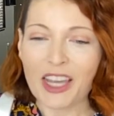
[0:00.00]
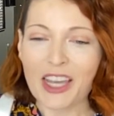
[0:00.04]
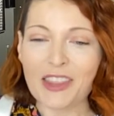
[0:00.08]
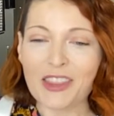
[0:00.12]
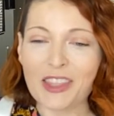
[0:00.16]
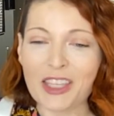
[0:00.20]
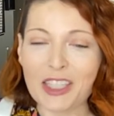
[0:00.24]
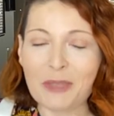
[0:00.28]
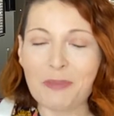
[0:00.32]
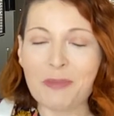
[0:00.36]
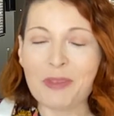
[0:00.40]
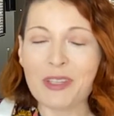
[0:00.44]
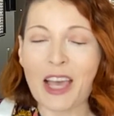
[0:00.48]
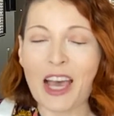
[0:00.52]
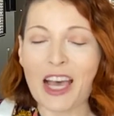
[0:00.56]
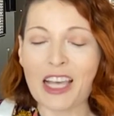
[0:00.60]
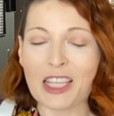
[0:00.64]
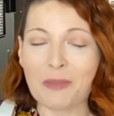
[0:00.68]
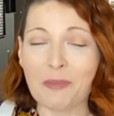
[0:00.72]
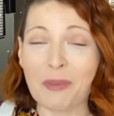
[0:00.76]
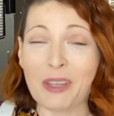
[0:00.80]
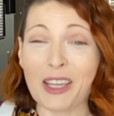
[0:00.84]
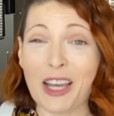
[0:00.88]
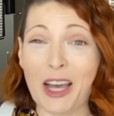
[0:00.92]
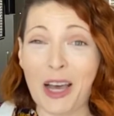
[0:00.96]
and this has
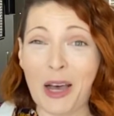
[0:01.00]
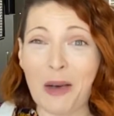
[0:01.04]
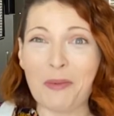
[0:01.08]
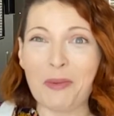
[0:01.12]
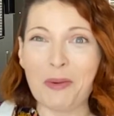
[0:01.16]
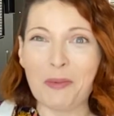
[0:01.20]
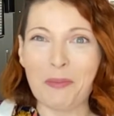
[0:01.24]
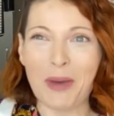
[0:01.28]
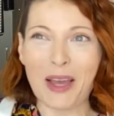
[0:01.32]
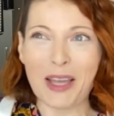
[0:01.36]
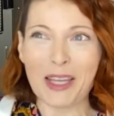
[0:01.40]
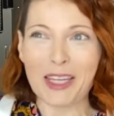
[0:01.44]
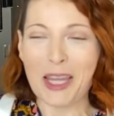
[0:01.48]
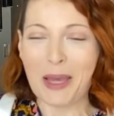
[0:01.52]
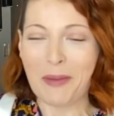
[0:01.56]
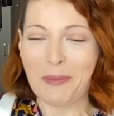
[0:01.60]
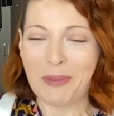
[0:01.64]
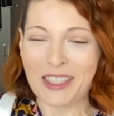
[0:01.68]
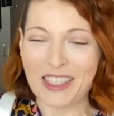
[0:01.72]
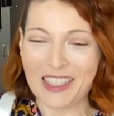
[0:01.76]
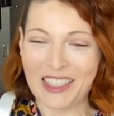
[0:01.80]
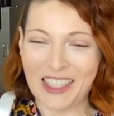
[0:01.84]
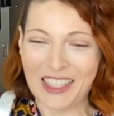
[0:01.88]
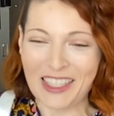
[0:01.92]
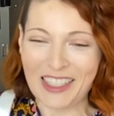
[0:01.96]
become my
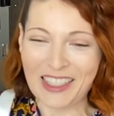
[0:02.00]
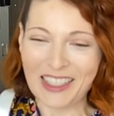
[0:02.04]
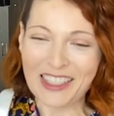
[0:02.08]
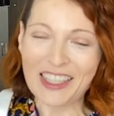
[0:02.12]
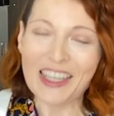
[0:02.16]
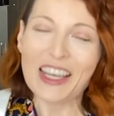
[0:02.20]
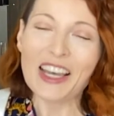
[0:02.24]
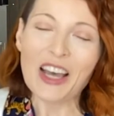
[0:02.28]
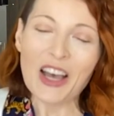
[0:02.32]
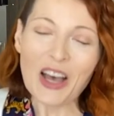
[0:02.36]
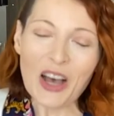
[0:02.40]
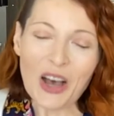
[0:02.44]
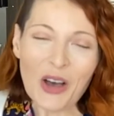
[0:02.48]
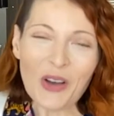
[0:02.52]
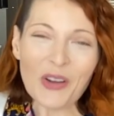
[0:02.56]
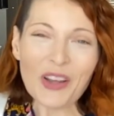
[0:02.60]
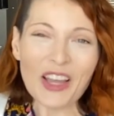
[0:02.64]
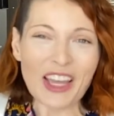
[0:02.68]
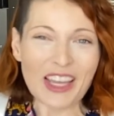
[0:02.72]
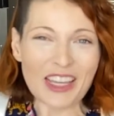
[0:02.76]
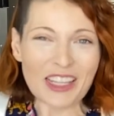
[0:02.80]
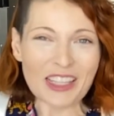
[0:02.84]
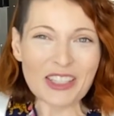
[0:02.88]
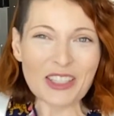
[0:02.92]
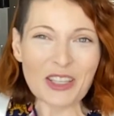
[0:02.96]
nemesis.
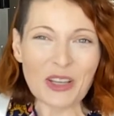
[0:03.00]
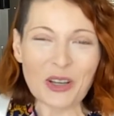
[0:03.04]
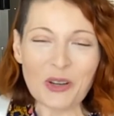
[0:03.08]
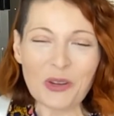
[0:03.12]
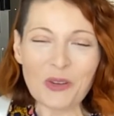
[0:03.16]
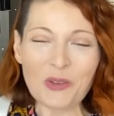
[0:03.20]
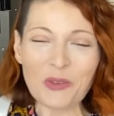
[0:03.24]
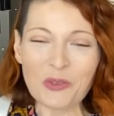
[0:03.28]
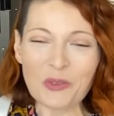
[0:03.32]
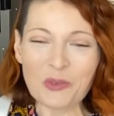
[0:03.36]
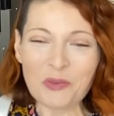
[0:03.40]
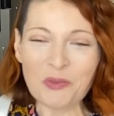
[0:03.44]
Okay, so